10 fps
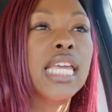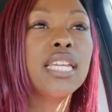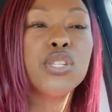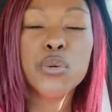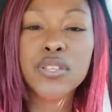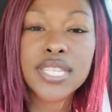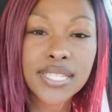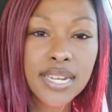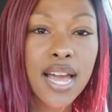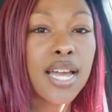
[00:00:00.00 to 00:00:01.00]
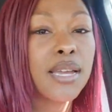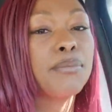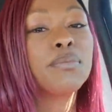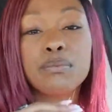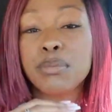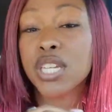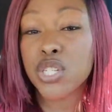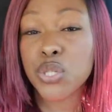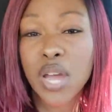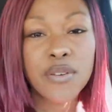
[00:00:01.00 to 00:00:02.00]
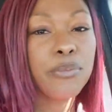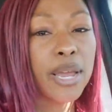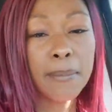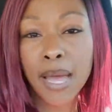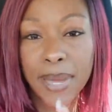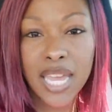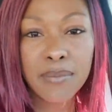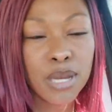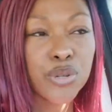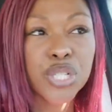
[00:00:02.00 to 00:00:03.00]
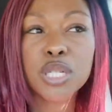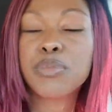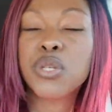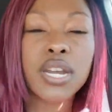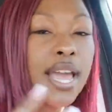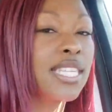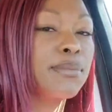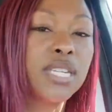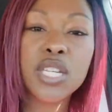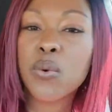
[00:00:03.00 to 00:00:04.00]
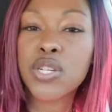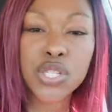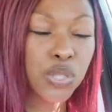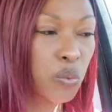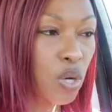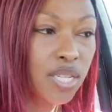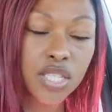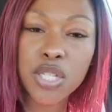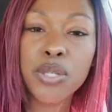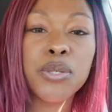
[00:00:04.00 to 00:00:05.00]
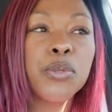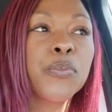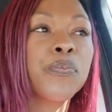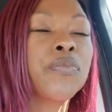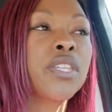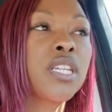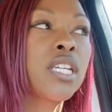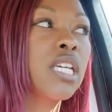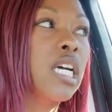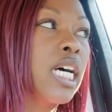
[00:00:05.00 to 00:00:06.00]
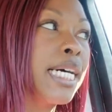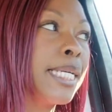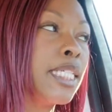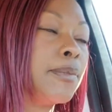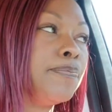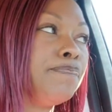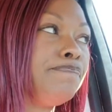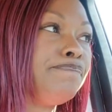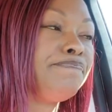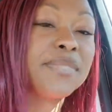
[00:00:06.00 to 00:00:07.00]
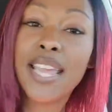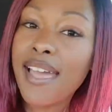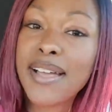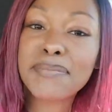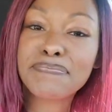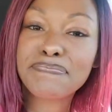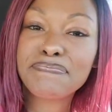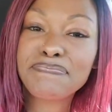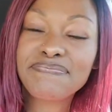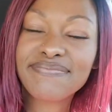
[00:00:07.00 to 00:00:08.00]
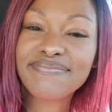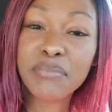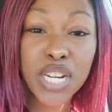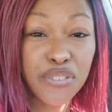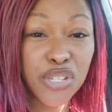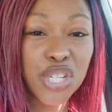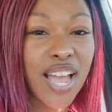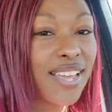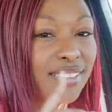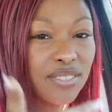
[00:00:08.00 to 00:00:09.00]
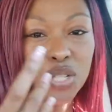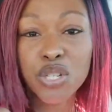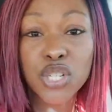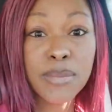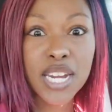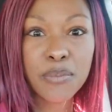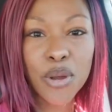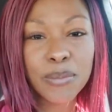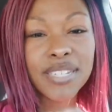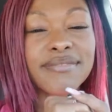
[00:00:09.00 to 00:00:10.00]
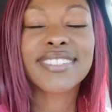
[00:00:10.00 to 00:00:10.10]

During this time, because you have a paid membership, you can ask me any question you want to. Yeah. But if you're shy, you can just make an appointment.